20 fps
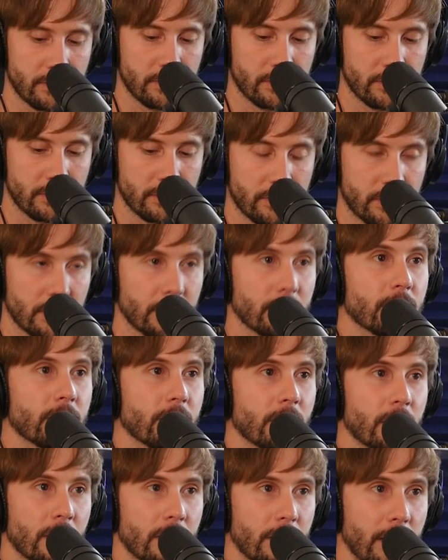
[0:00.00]
night.
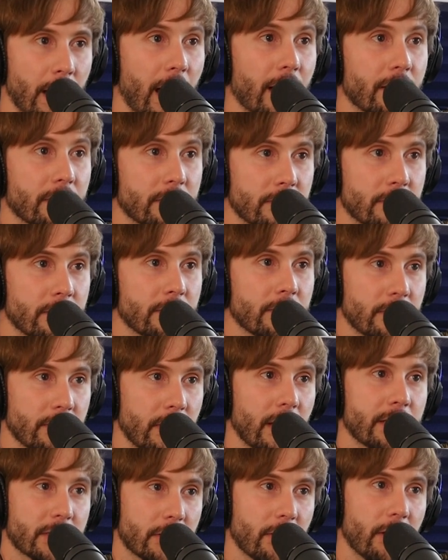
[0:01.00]
yeah,
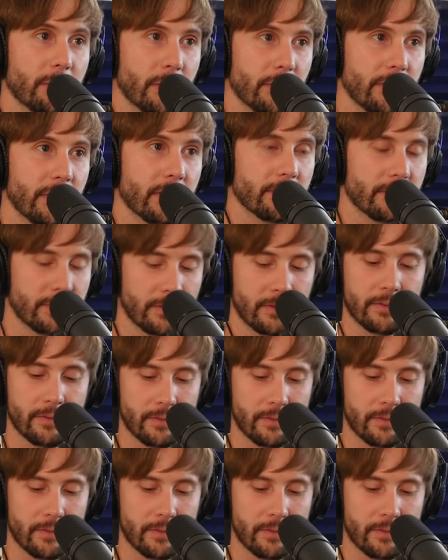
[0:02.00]
Incredible. it's a great movie. Just